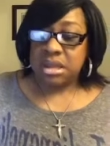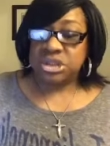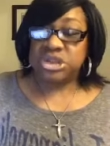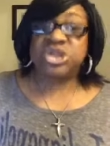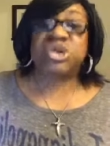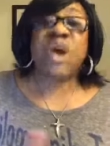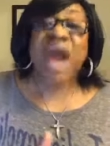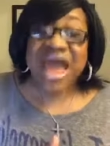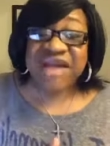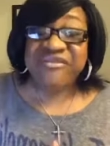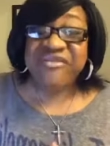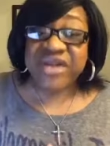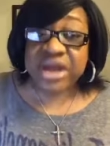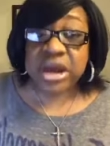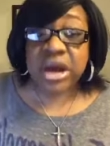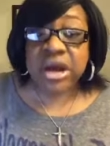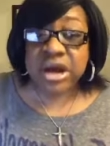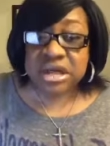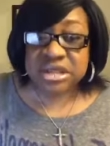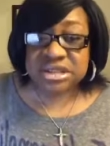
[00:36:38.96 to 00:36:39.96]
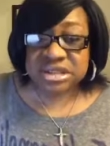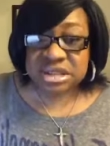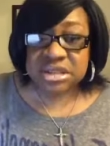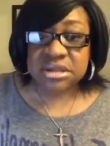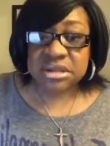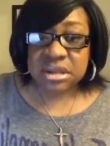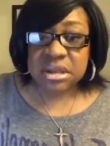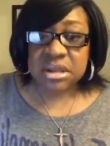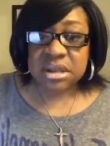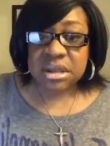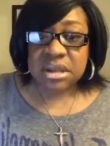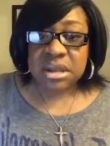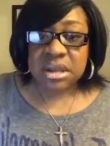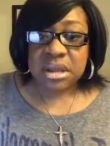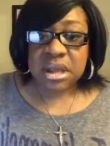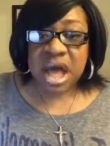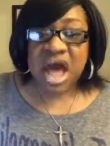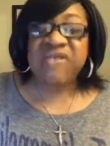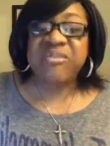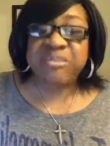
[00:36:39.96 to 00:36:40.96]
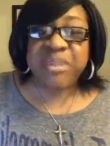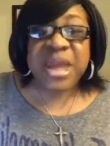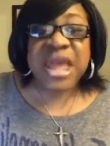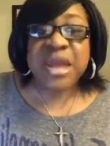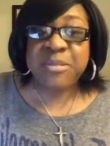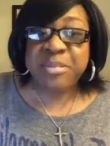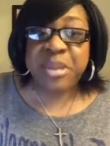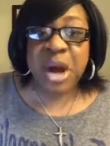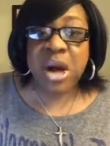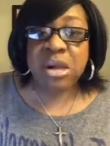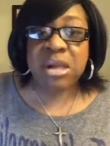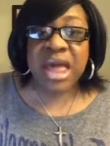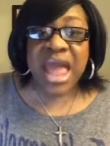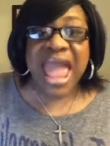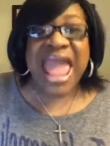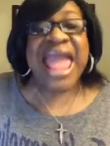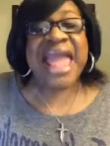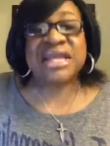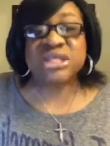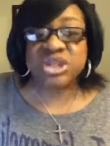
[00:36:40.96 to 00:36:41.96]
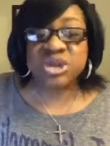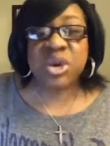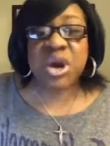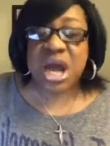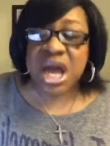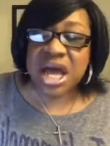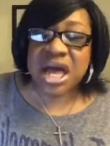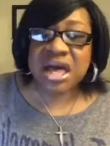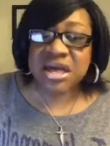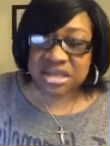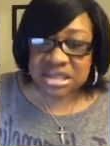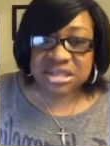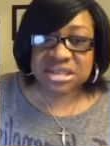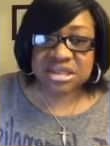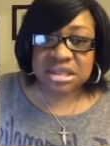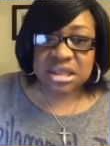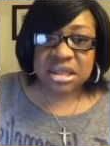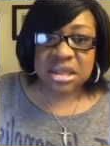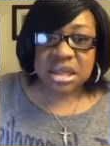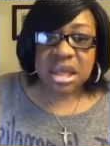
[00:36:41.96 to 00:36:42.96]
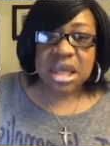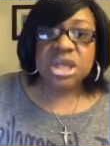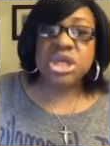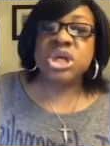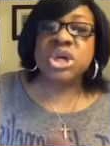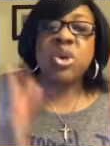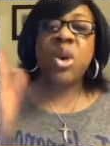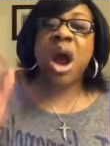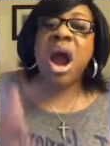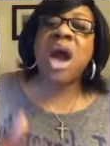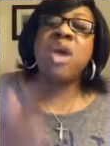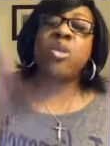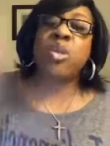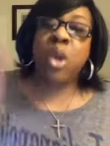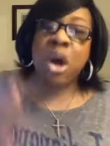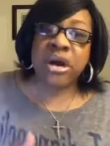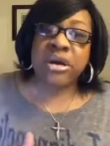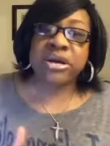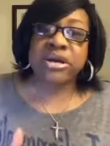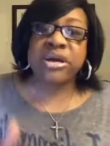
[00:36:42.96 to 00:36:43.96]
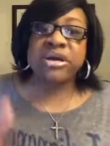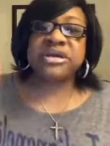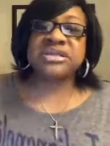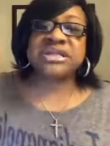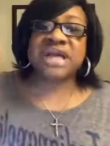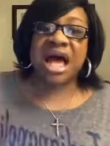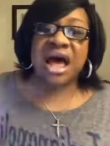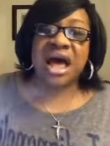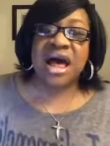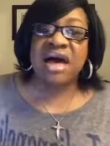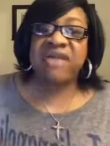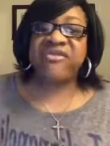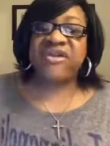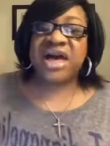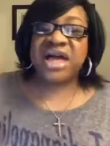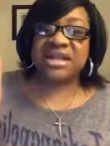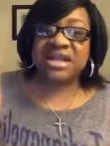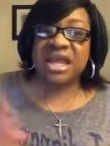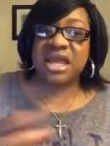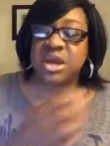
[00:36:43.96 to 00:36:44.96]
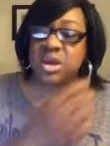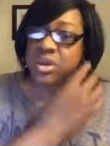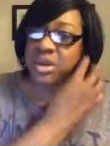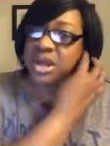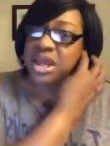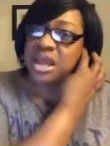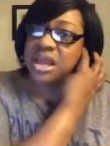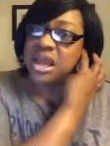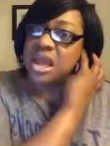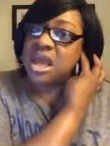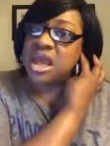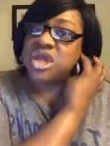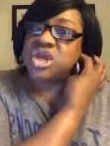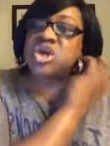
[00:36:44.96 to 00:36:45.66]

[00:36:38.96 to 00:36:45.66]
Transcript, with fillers: traffickers of people and drugs, you are workers of iniquity.